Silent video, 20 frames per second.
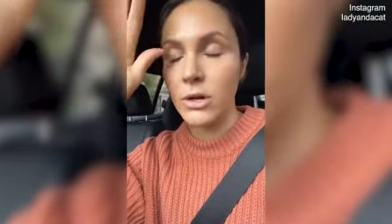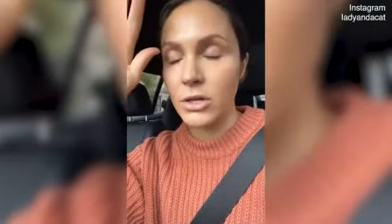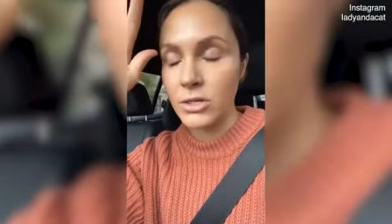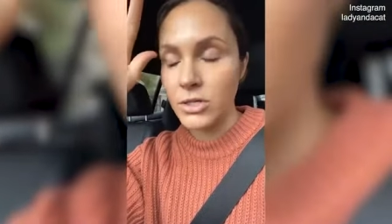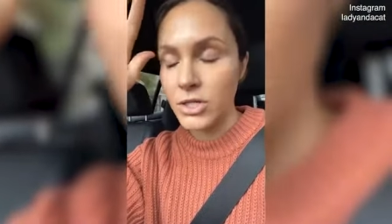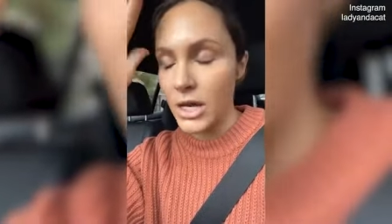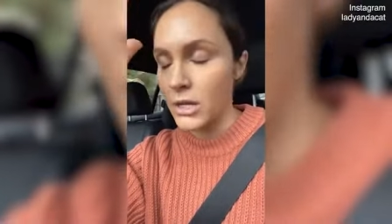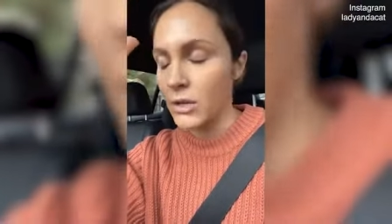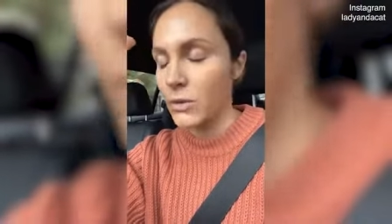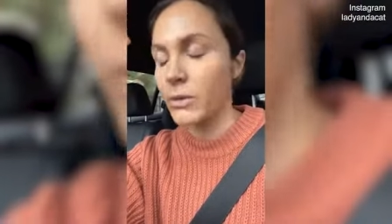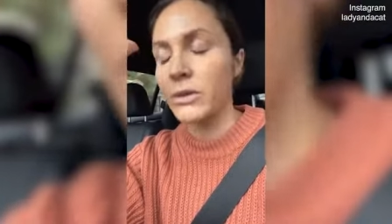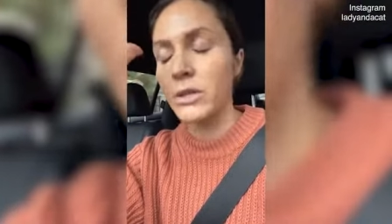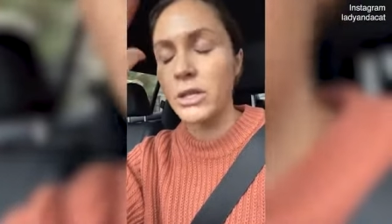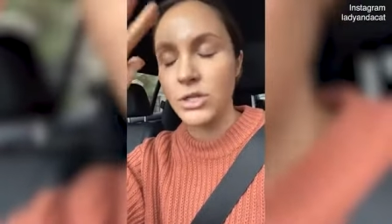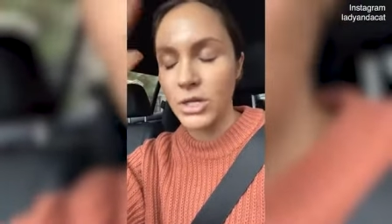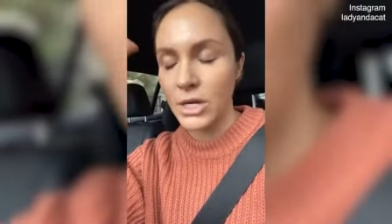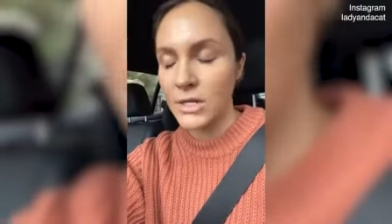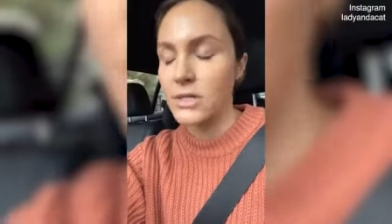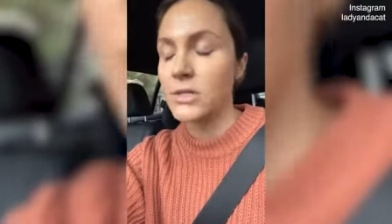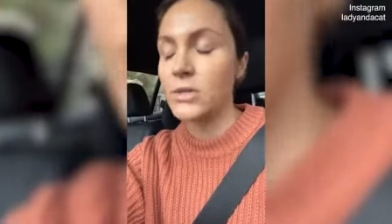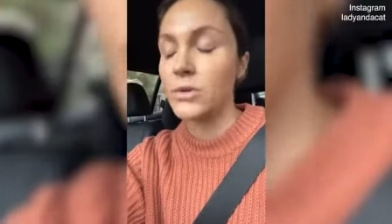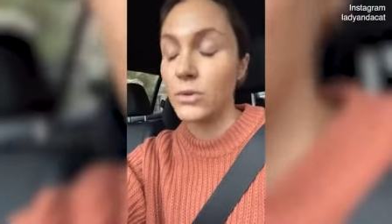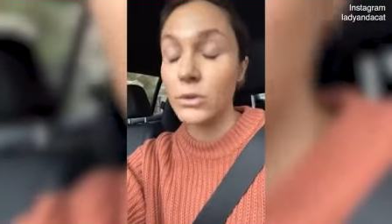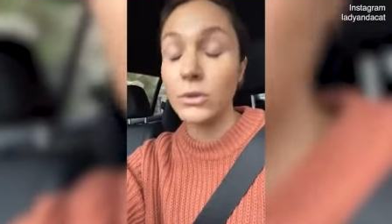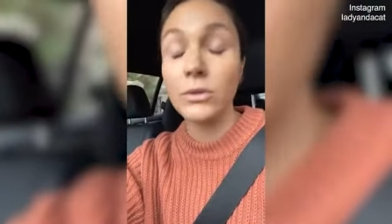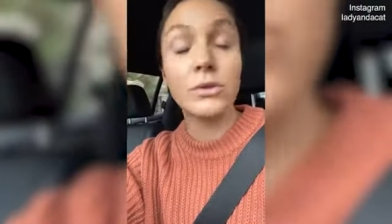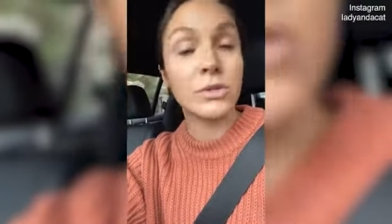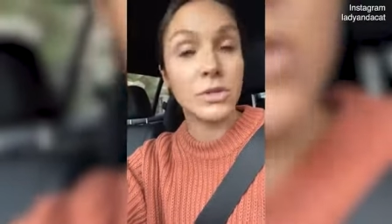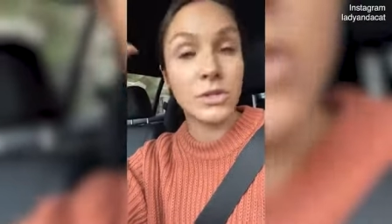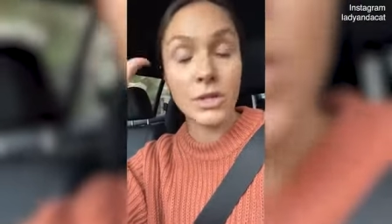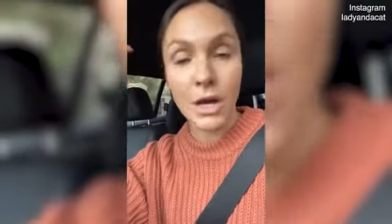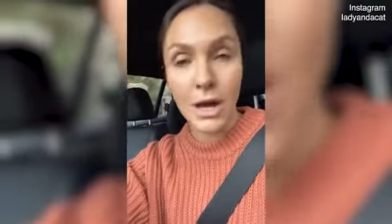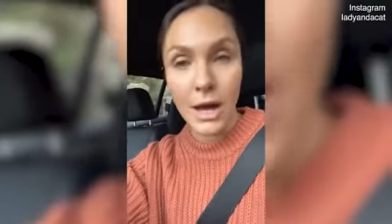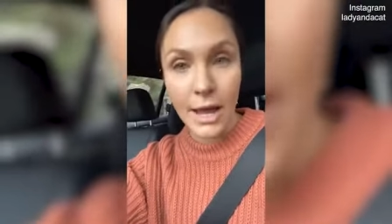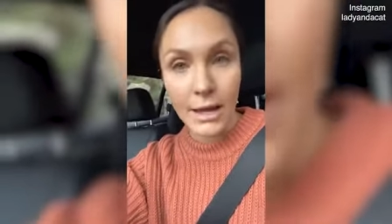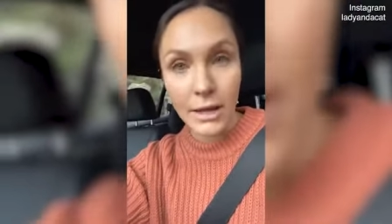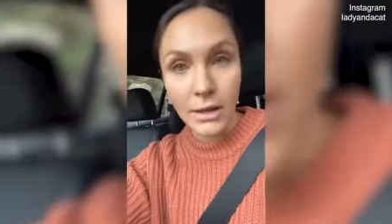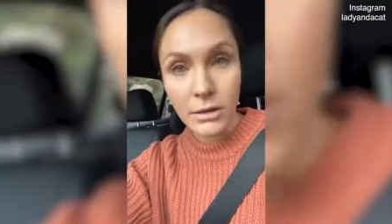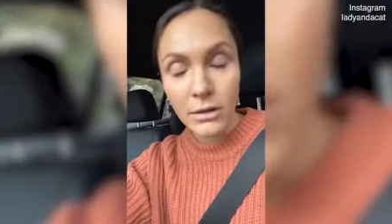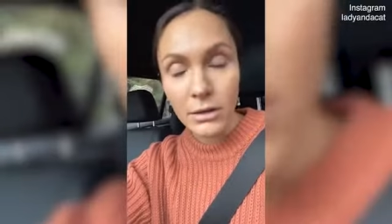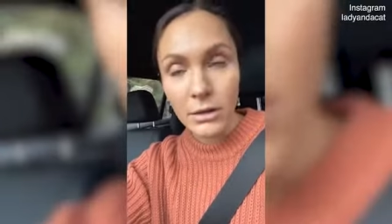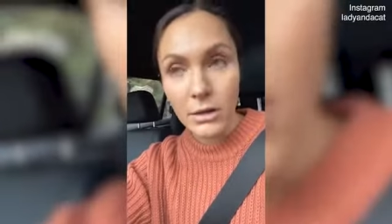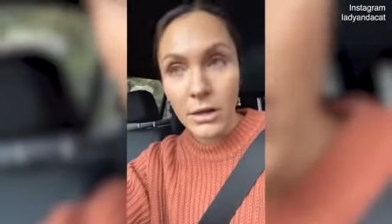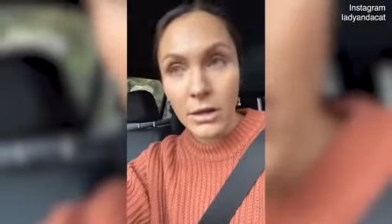genuinely just thought looked tired.